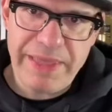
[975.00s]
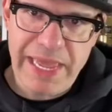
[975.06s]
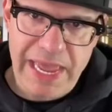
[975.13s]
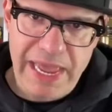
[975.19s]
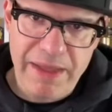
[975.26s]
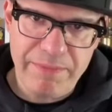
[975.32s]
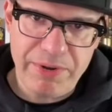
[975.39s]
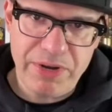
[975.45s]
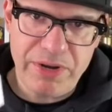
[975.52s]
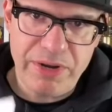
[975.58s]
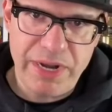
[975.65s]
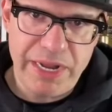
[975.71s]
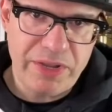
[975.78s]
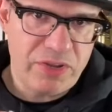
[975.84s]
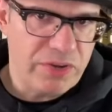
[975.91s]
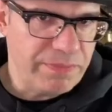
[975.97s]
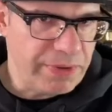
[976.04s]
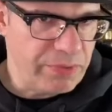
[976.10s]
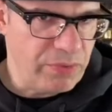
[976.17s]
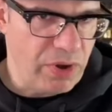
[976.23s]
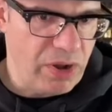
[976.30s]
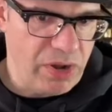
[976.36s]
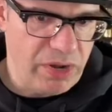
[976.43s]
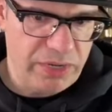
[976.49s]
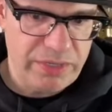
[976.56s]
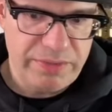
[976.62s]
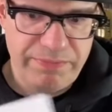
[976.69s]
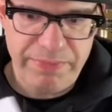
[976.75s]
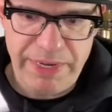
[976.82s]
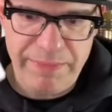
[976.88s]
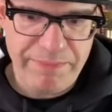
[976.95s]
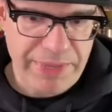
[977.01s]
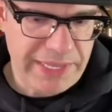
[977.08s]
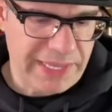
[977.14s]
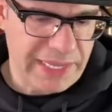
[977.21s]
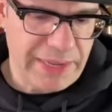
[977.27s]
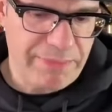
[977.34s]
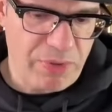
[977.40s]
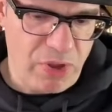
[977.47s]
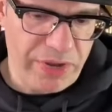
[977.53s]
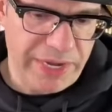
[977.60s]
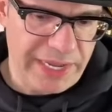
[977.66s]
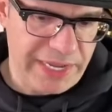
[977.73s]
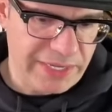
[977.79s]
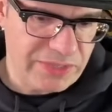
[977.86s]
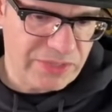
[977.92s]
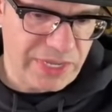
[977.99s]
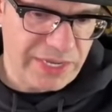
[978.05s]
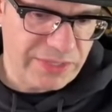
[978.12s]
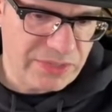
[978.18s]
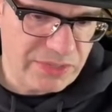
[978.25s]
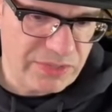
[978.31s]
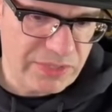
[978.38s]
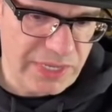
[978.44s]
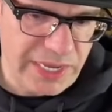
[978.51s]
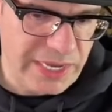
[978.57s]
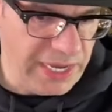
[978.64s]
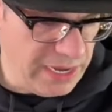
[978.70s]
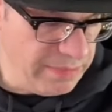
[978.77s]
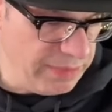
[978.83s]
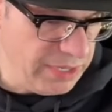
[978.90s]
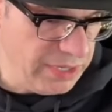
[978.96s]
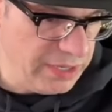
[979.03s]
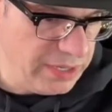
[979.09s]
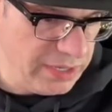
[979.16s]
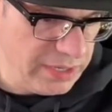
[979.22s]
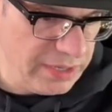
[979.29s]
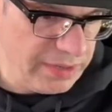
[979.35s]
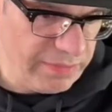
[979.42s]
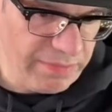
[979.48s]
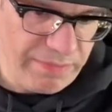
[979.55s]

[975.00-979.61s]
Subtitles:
maybe amber. I could be wrong, but I'm picking up on incense and amber.